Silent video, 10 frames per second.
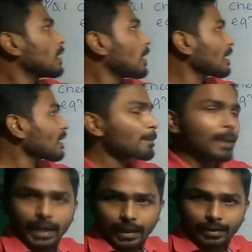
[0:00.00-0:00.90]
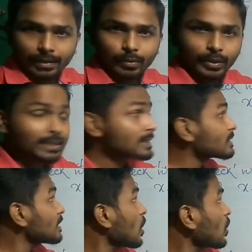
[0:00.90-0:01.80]
order pair, okay,
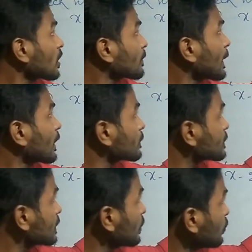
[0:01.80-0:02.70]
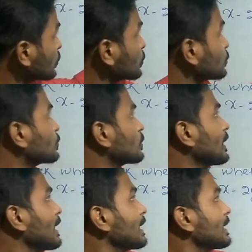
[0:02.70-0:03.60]
this is the order pair of 0,
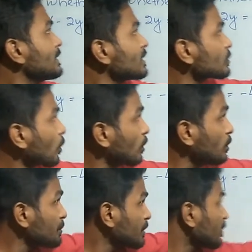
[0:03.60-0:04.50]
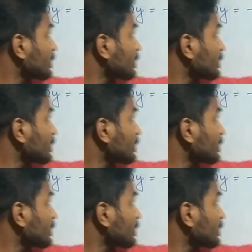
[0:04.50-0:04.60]
2 is a solution